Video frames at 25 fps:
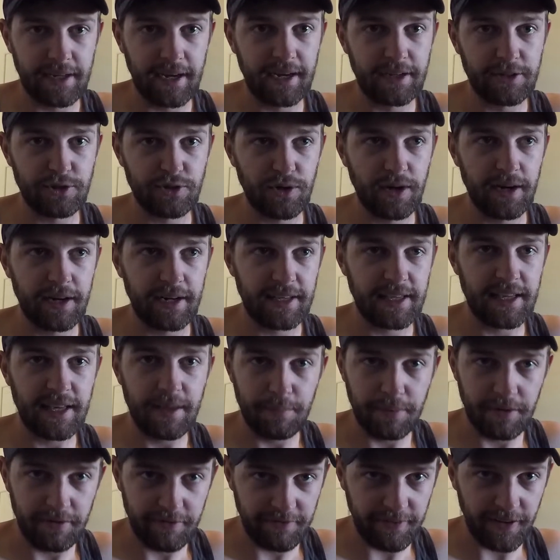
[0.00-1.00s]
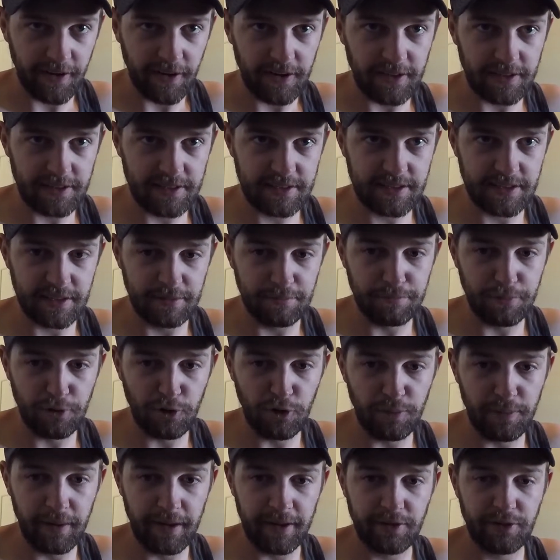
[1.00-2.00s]
I try to keep it very
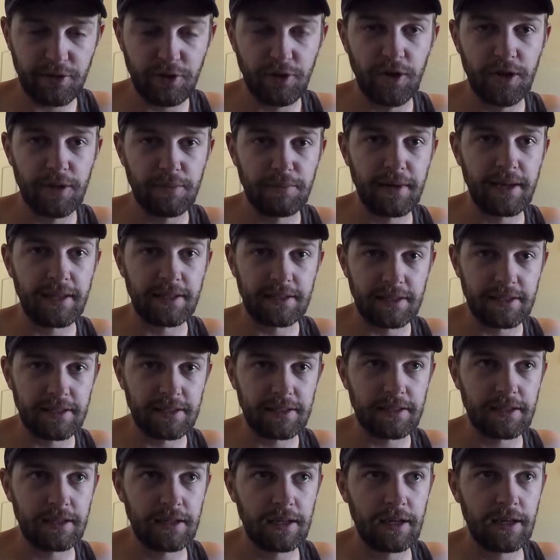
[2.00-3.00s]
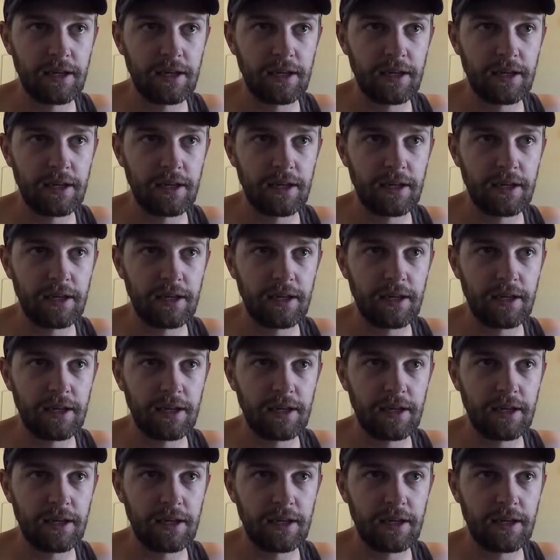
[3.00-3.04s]
simple by throwing mainly